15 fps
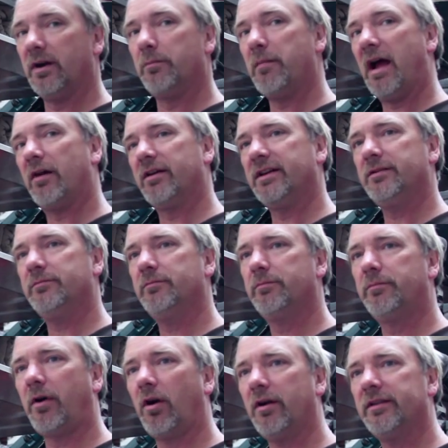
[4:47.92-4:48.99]
mounting
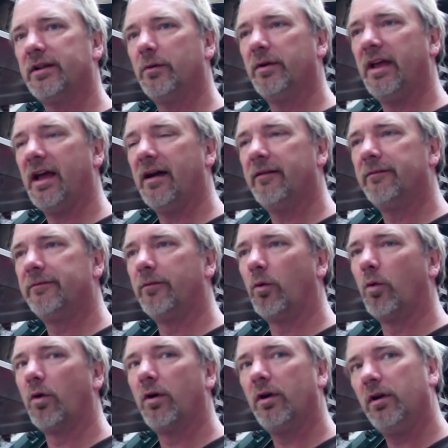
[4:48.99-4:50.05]
part that we have
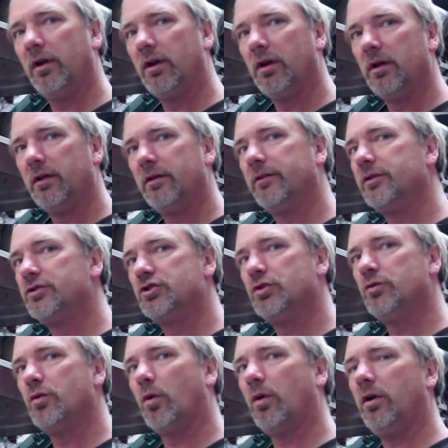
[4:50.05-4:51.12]
for the
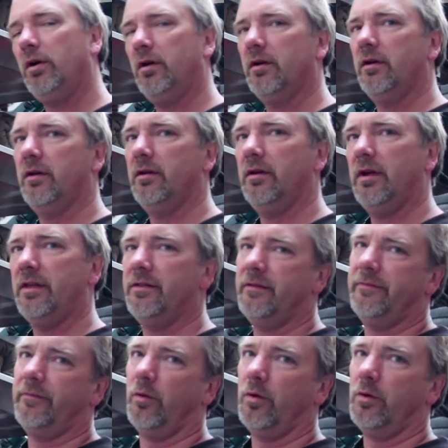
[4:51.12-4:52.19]
2-door and the
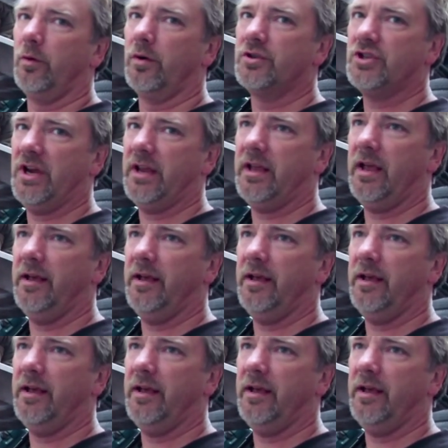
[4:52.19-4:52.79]
4-door JK.